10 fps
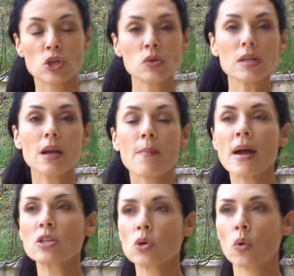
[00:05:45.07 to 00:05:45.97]
Choosing a
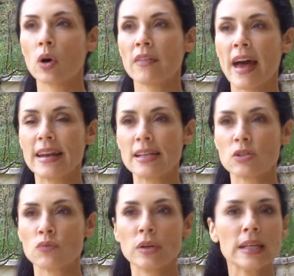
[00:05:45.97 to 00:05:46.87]
mentor that
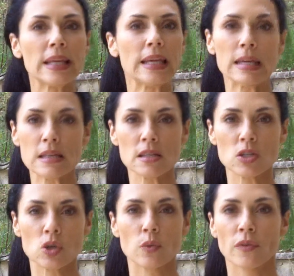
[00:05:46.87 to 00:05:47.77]
it's really
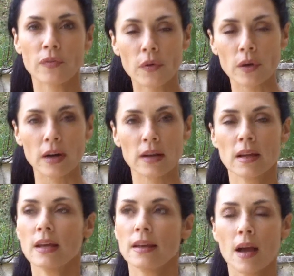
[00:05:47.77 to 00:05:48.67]
easy to afford.
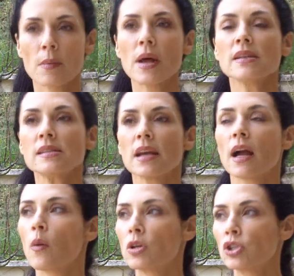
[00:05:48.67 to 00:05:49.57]
Now, I'm not
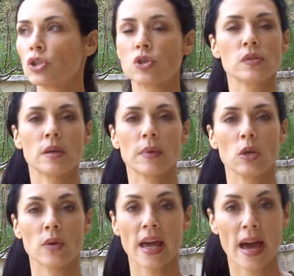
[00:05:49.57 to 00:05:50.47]
saying I want you to choose
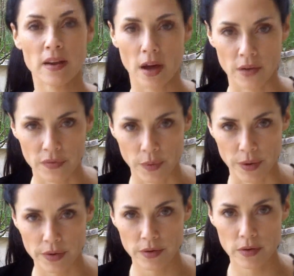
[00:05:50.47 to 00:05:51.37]
something you cannot
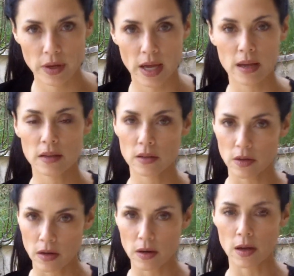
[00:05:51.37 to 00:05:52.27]
afford, okay?
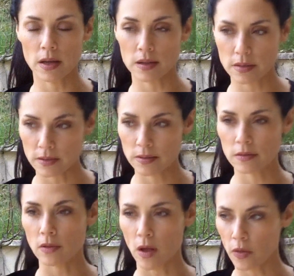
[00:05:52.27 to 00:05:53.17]
Uh,
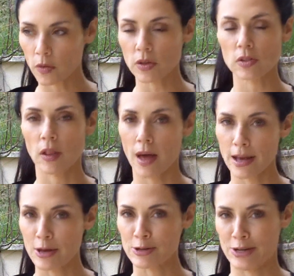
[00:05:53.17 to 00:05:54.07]
although there's a
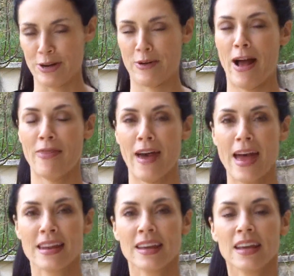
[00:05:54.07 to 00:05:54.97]
lot of energy around
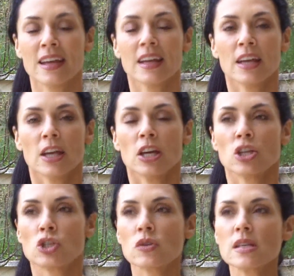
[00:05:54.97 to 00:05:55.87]
that.
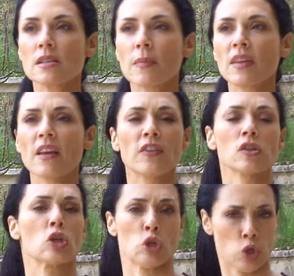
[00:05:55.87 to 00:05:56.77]
Choosing something that
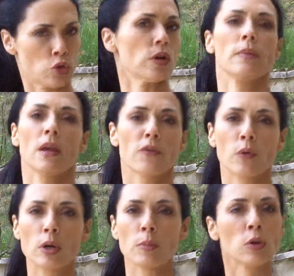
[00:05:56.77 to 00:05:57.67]
feels extremely
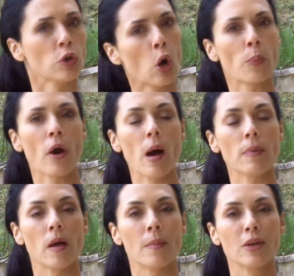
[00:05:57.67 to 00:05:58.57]
affordable, no
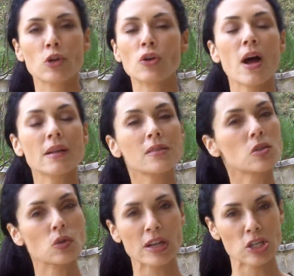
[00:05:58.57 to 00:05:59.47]
problem. You're not
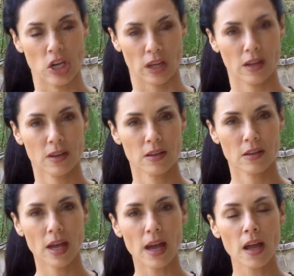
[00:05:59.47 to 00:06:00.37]
stretching,
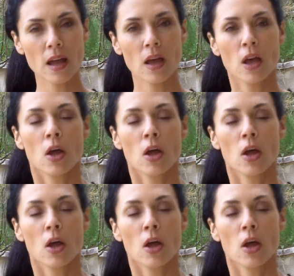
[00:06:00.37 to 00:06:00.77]
okay?